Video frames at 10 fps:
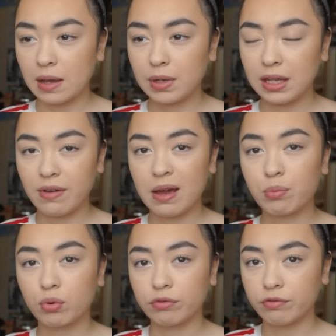I believe,
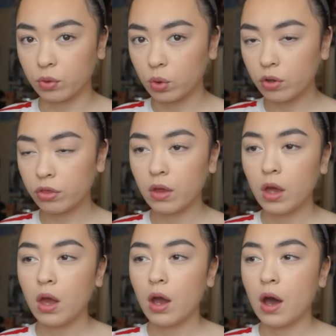April 4th
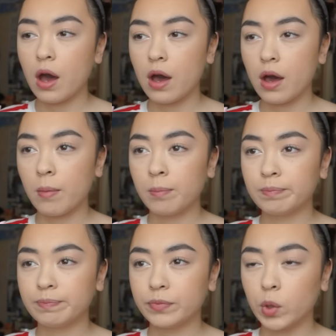
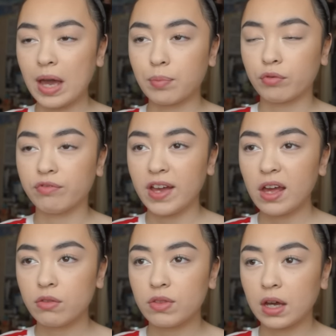um, or April 5th.